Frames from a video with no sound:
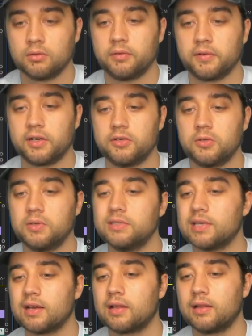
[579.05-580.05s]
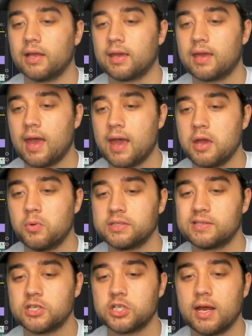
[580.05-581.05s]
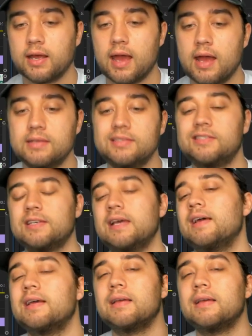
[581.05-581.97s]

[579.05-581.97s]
What I'm going to do is click K once the shake ends,